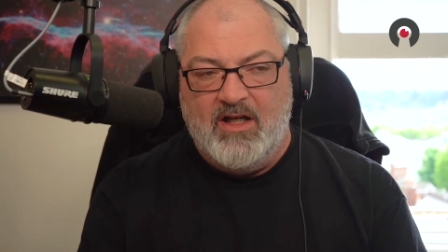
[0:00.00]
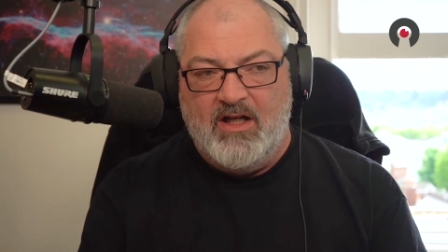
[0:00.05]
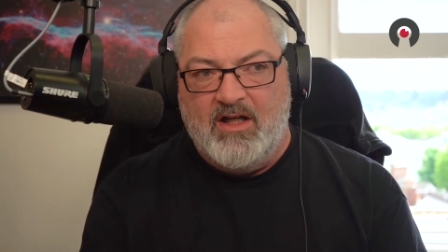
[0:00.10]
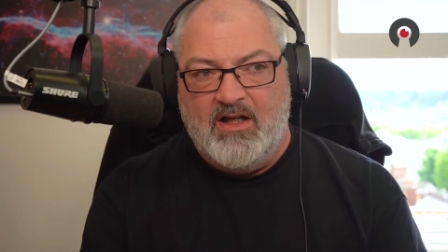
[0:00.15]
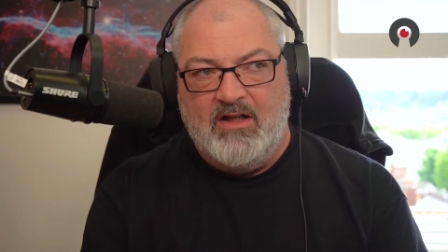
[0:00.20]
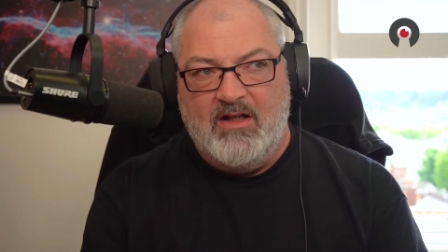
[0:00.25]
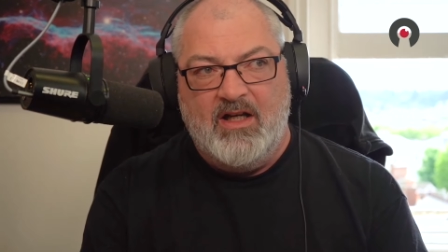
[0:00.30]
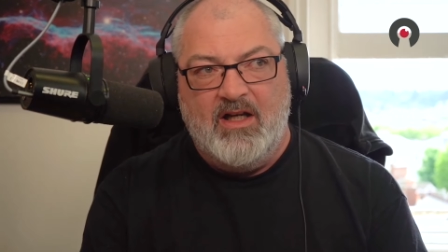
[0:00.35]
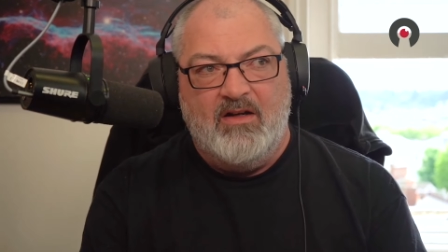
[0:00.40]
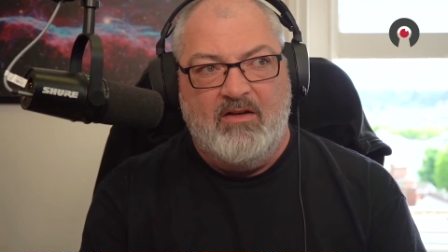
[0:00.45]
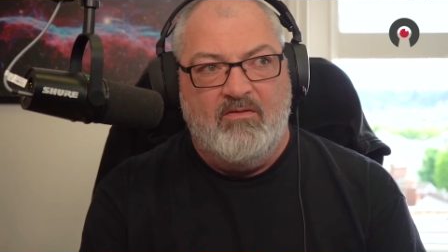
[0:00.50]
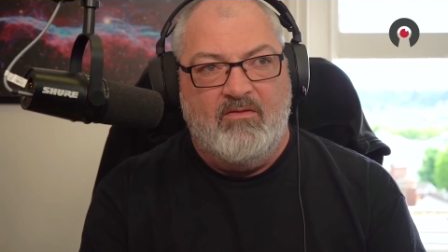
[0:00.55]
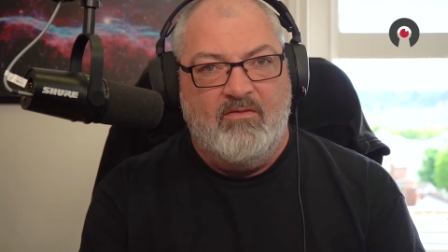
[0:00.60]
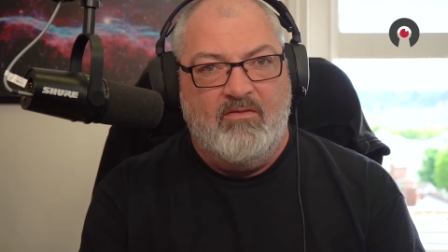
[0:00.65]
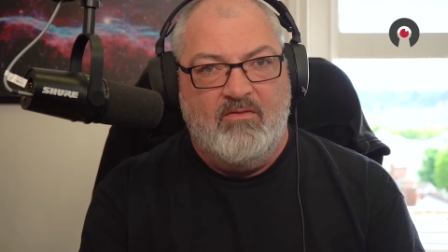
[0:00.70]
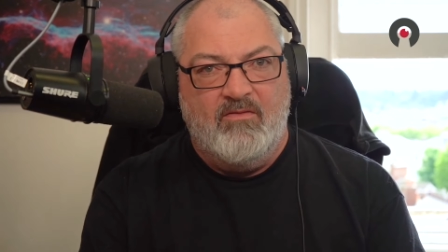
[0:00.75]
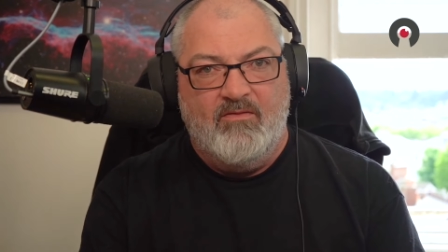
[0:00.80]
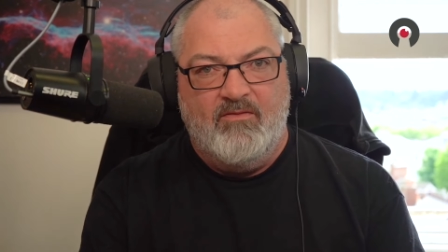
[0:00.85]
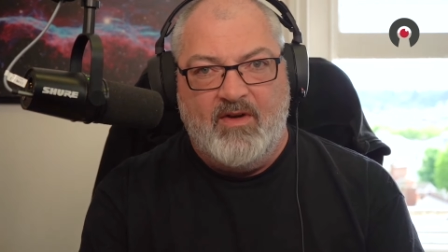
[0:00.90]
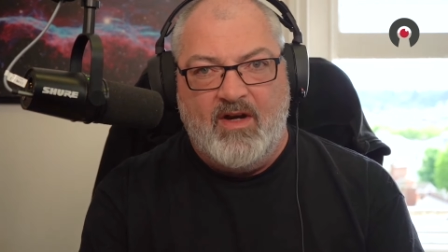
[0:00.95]
in,
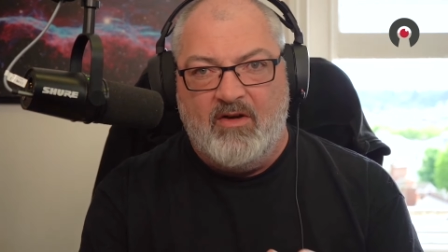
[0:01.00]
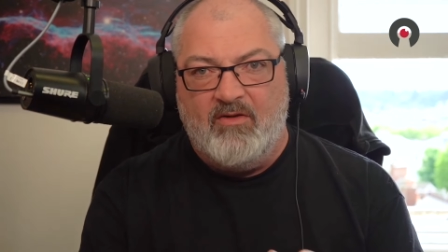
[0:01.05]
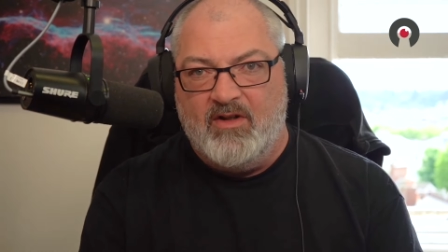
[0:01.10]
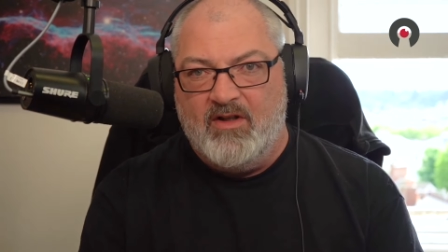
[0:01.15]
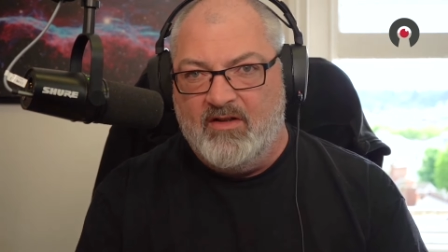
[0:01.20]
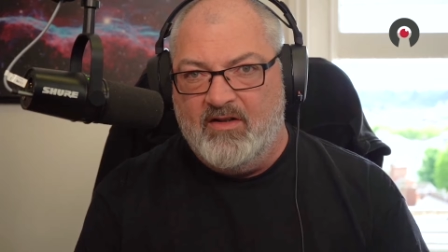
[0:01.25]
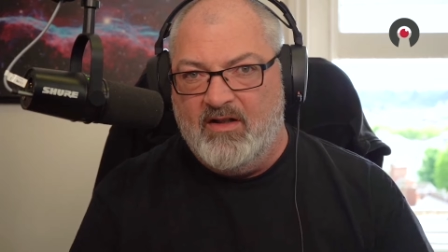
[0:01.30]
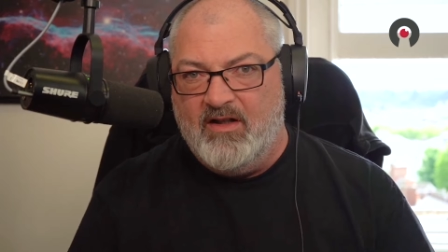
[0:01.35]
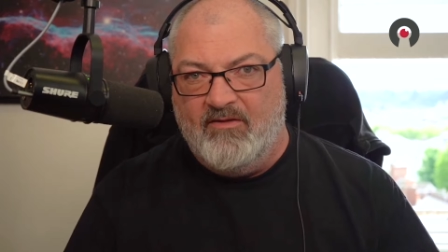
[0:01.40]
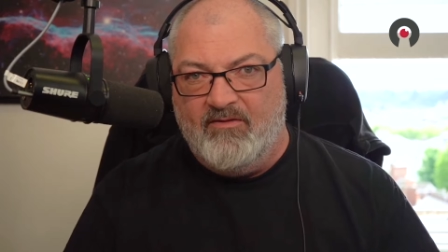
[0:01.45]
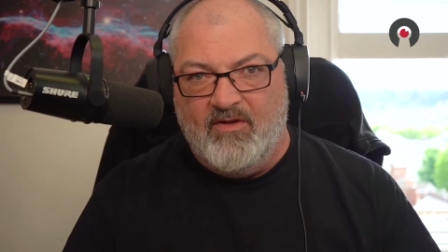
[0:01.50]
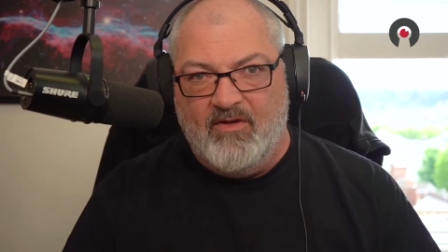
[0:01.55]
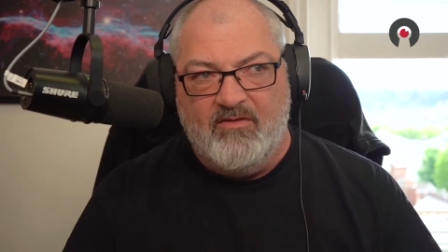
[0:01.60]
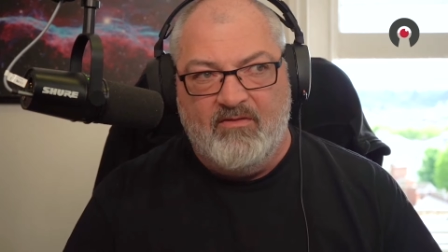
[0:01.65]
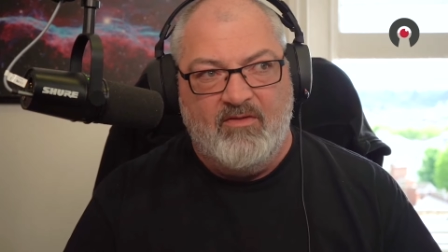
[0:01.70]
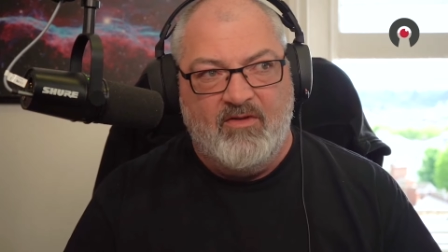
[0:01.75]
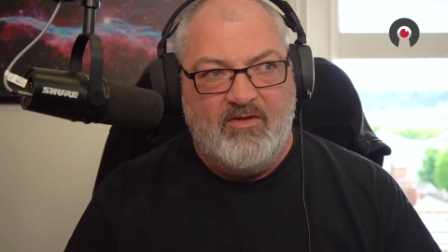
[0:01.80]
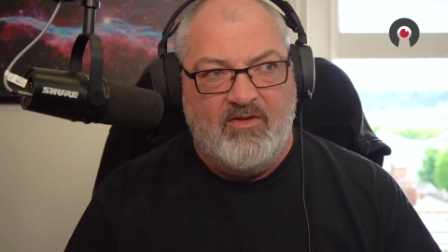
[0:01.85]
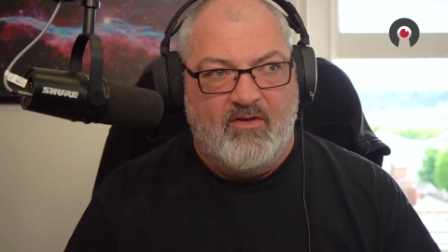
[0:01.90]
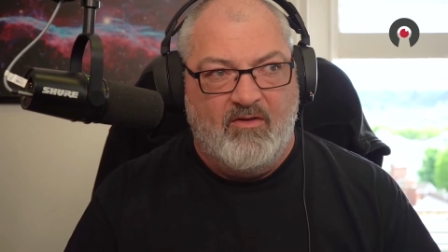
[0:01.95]
in various
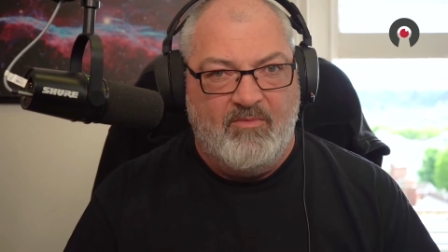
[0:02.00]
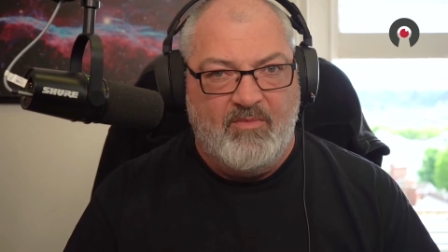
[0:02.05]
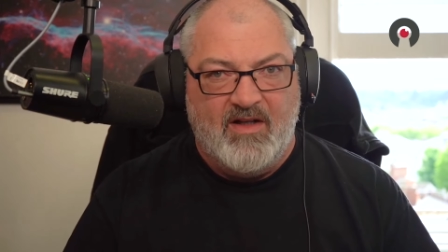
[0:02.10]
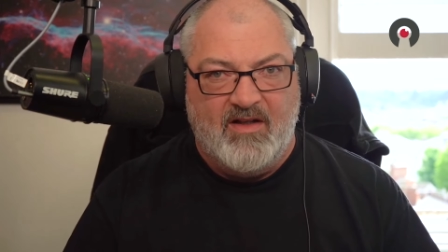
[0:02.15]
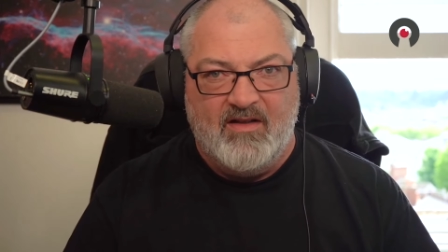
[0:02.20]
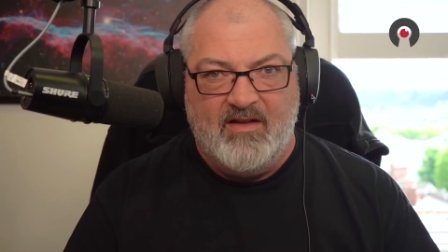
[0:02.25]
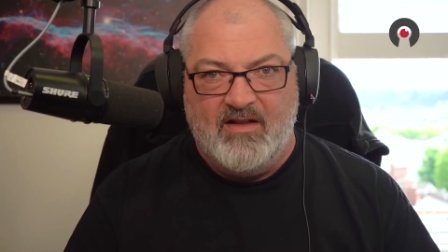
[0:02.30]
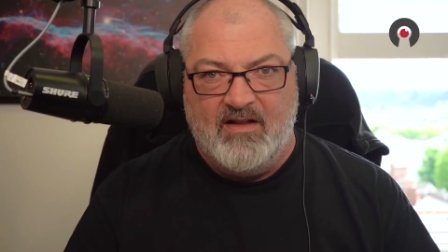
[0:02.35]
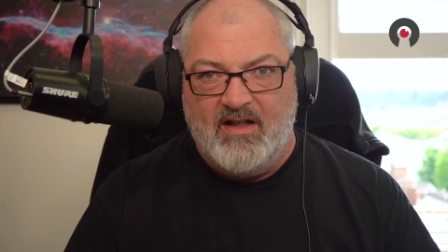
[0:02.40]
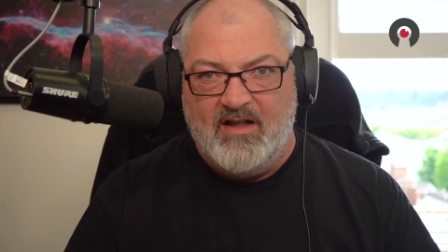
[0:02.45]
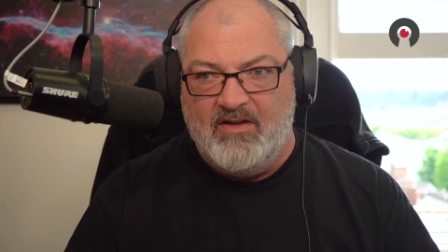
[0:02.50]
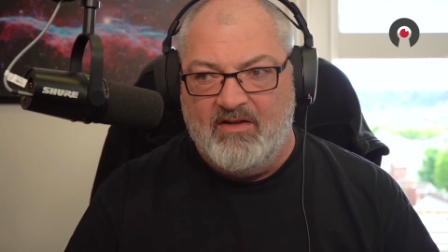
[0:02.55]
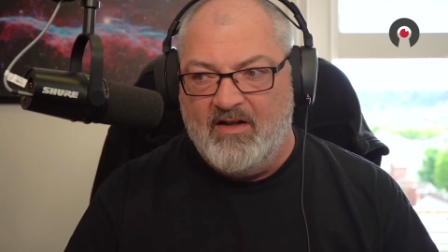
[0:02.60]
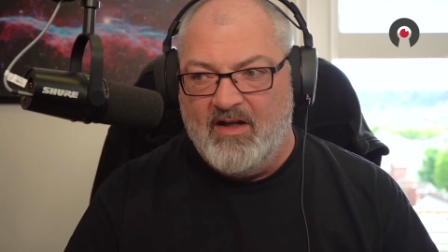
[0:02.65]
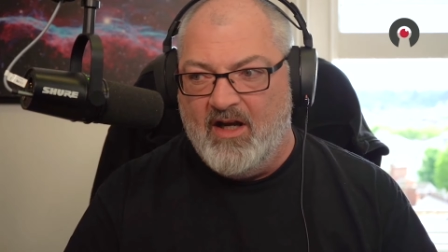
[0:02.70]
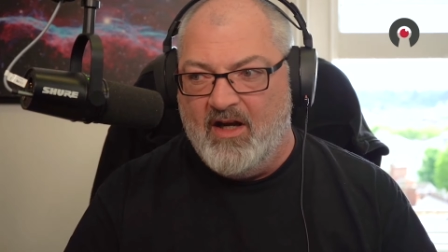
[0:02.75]
different sort of businesses